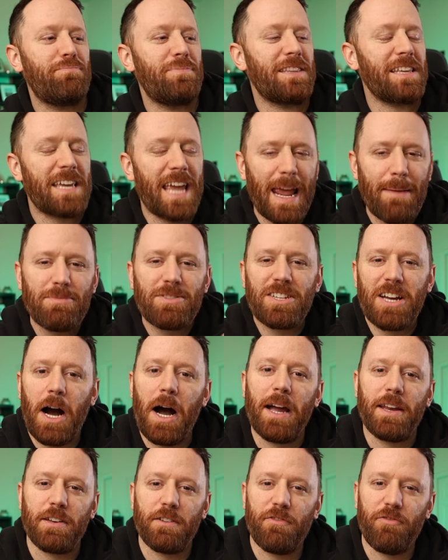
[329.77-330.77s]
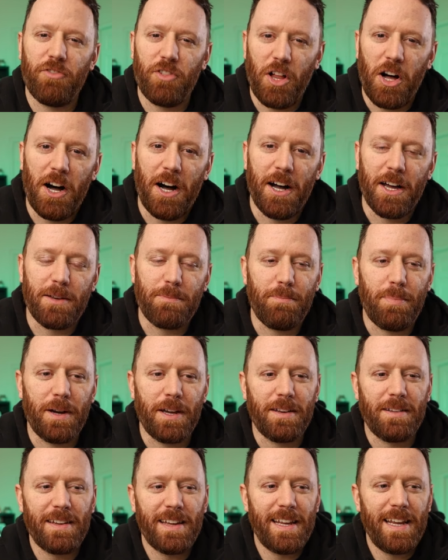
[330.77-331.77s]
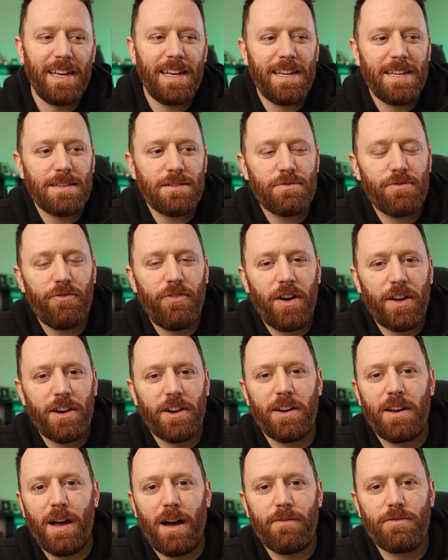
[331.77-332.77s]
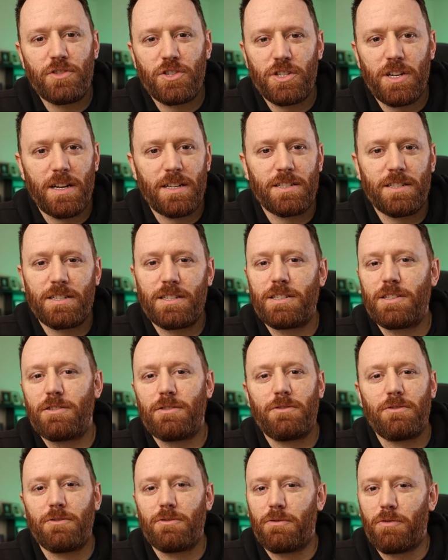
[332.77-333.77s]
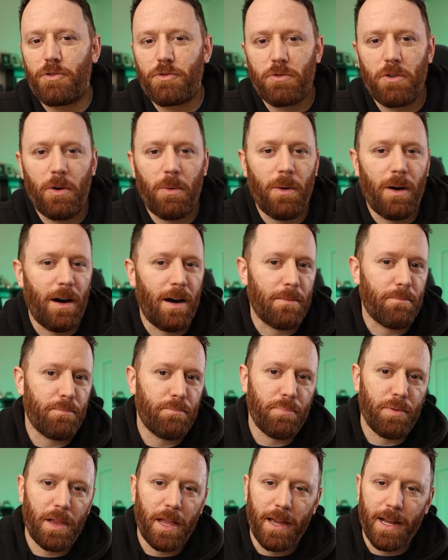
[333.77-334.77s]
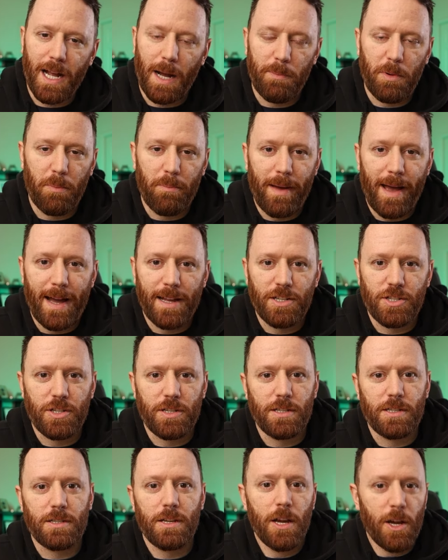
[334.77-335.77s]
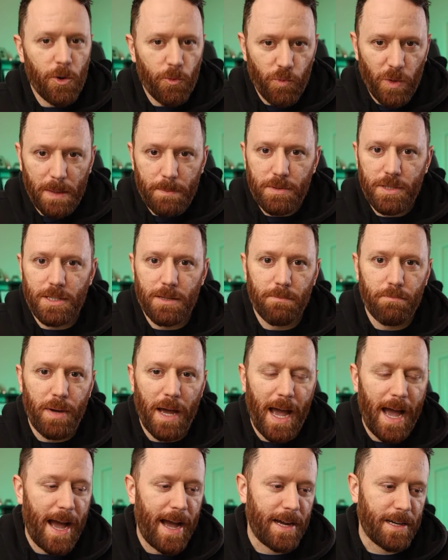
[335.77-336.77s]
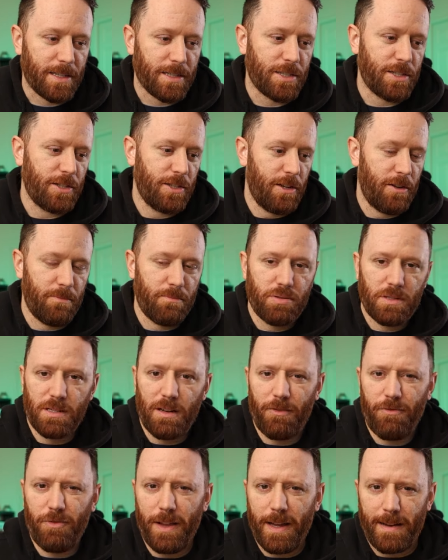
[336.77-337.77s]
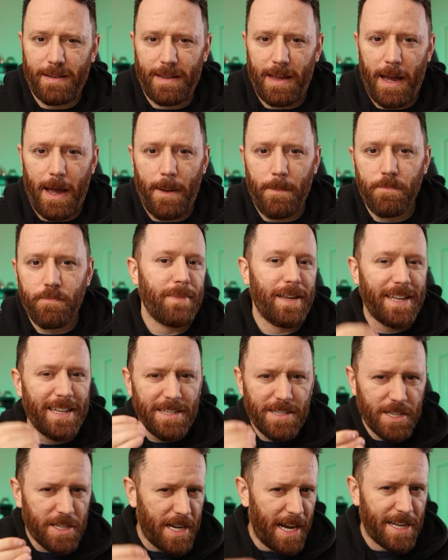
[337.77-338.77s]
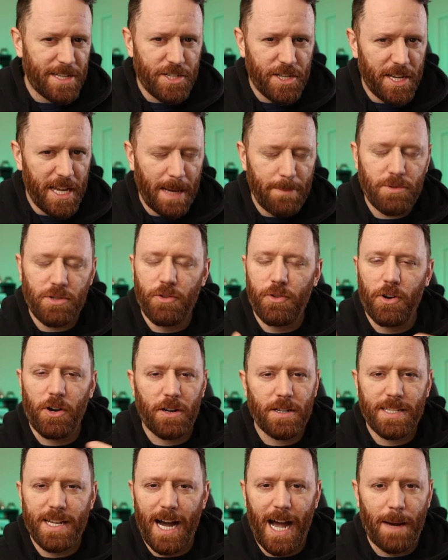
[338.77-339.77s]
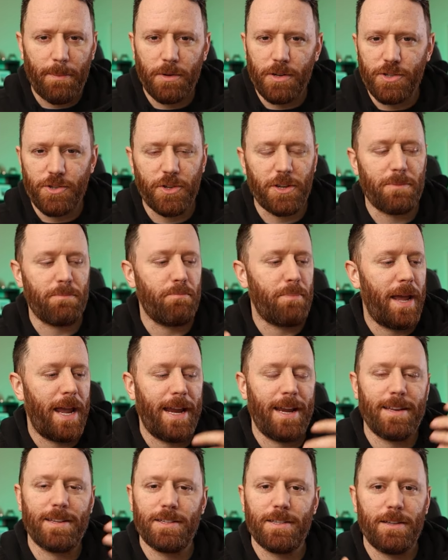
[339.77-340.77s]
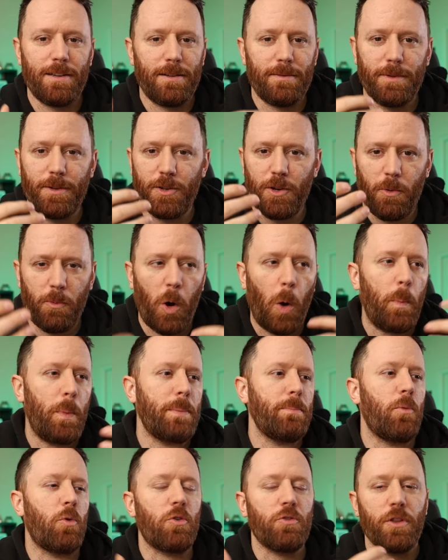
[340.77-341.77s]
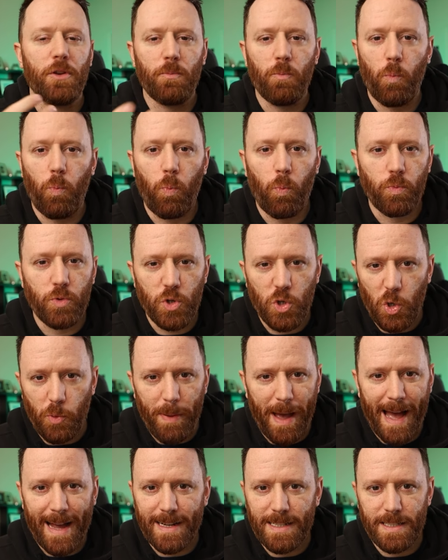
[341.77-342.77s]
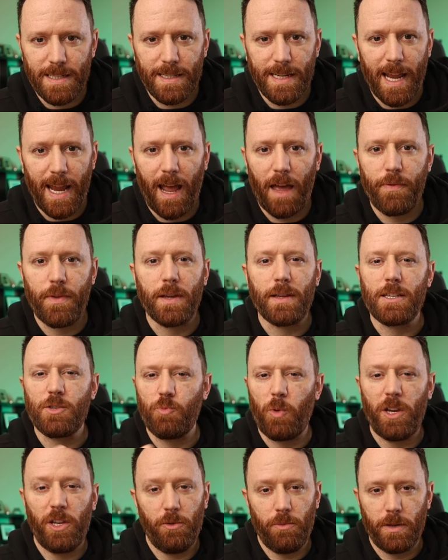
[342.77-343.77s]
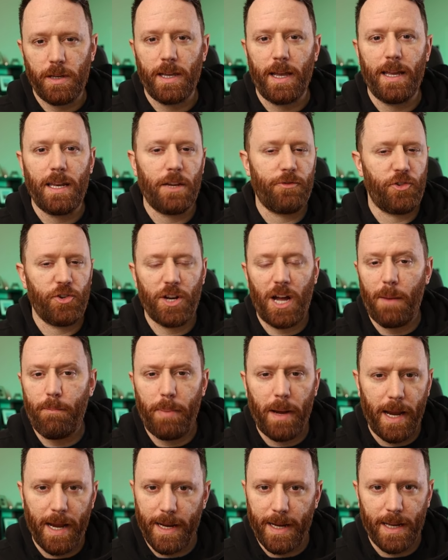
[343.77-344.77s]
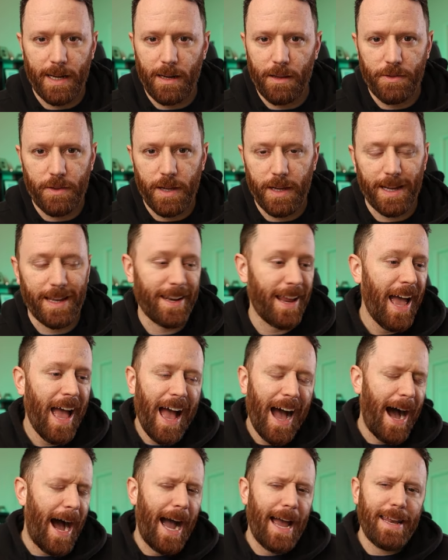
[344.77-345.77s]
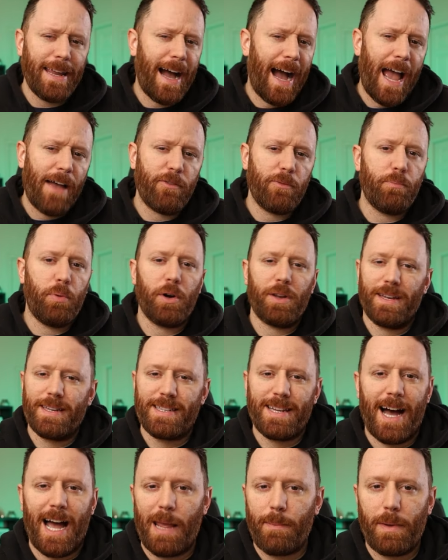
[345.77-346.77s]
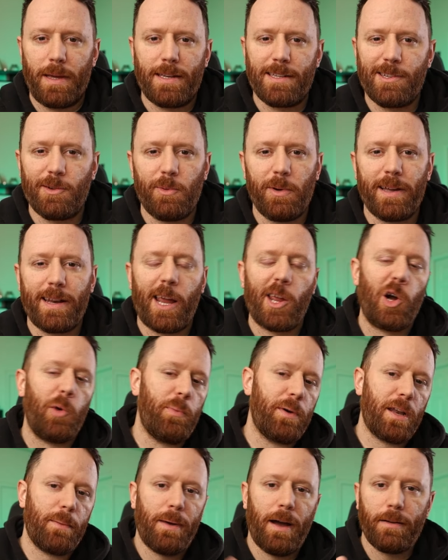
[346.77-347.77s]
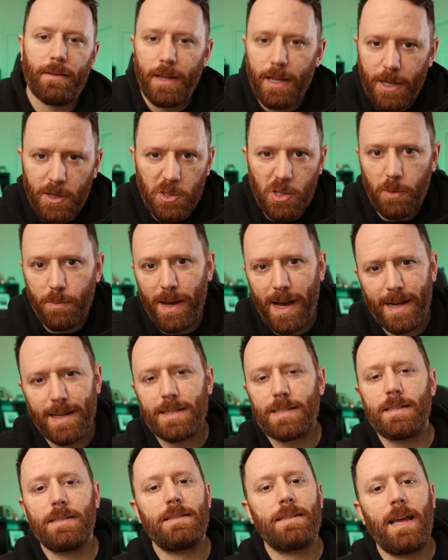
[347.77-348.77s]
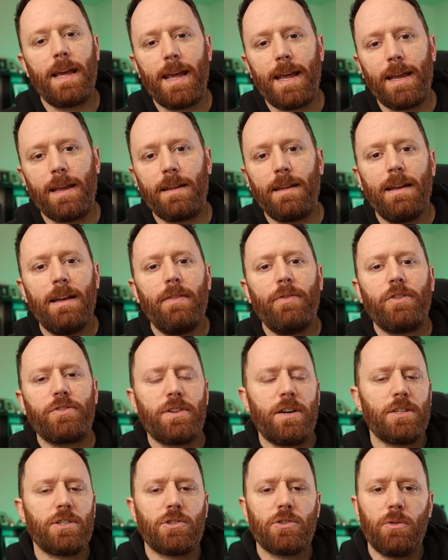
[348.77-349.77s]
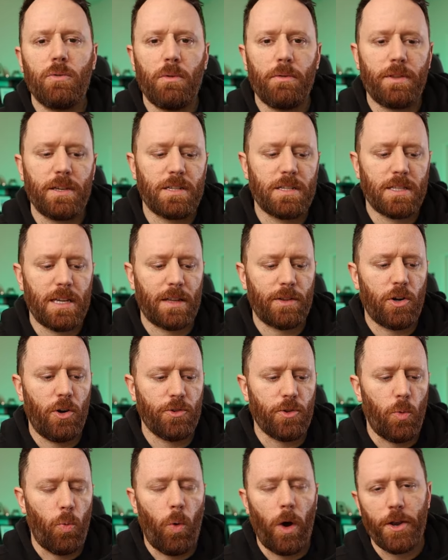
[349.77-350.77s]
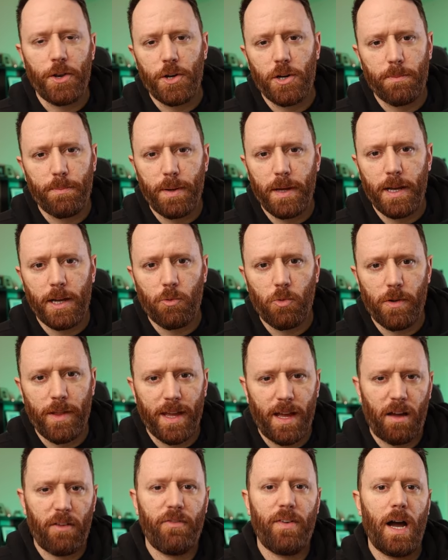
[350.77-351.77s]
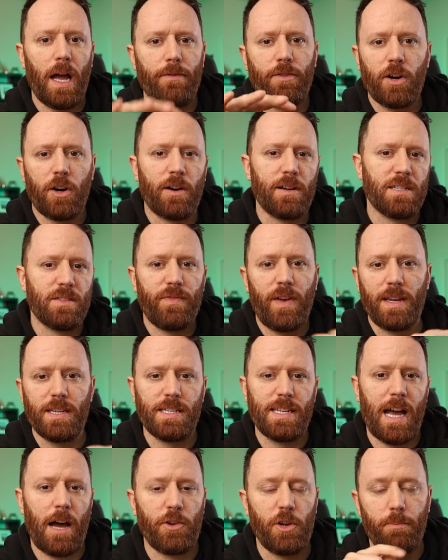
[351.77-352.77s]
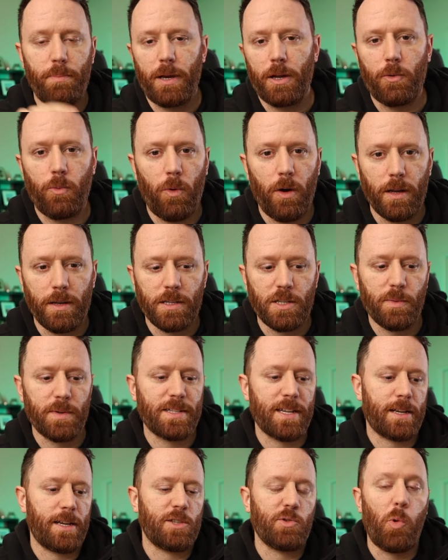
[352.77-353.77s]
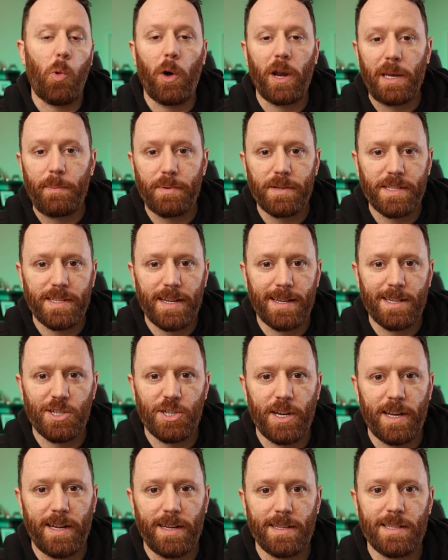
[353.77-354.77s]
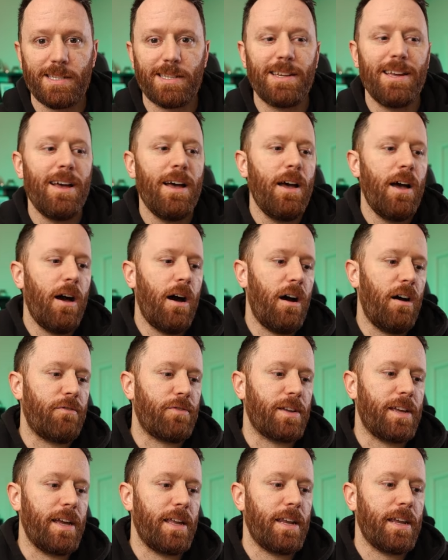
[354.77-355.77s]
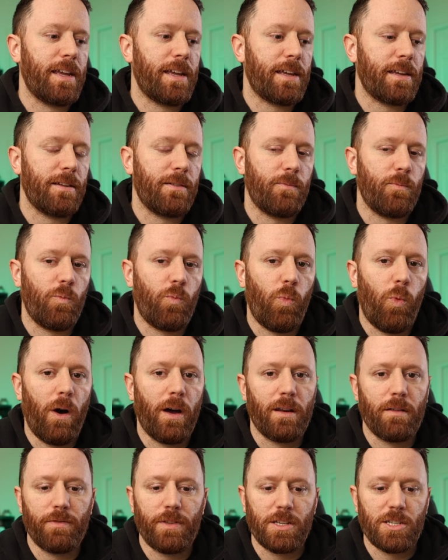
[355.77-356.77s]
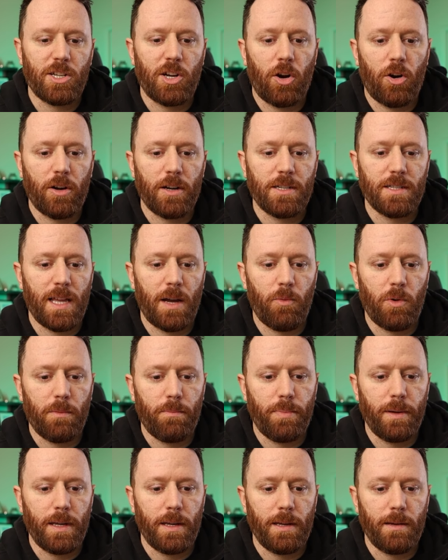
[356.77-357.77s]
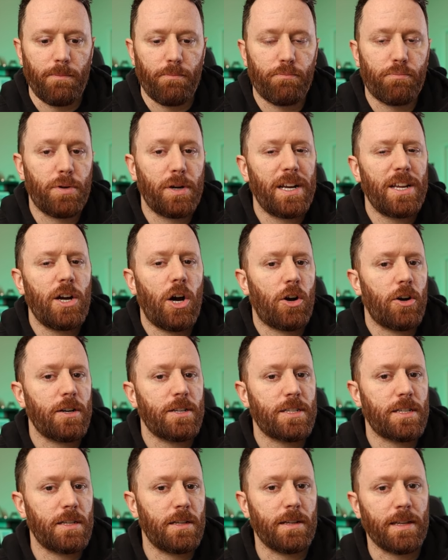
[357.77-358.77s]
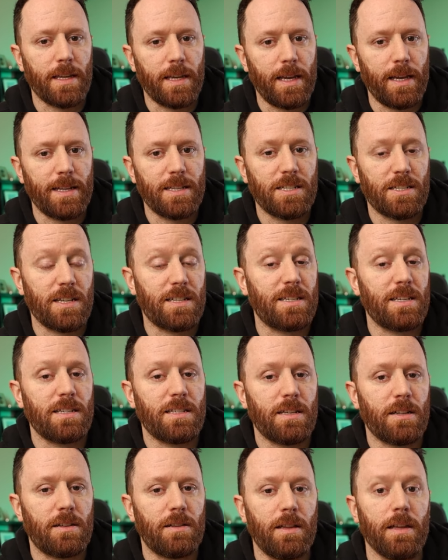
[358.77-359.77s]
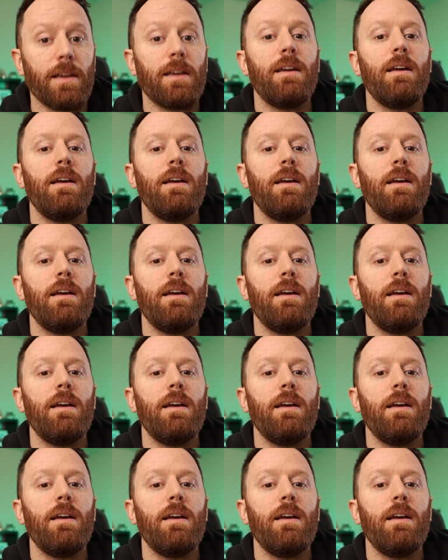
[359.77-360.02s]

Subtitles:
The game's kind of flawed, but it is fun enough just to throw on, play a couple matches, rip some packs, you know, stuff like that. It is a gacha game, so there are timers. You can pay to, you know, open more than 2 packs a day, I think is what you get if you're not paying anything. And I haven't put a dime into it. I open about 2 packs a day. There's also this thing called a wonder pick where they got 5 cards face down, you pick one, so it's like a 20% chance of getting one of these cards that would be pretty hard to get statistically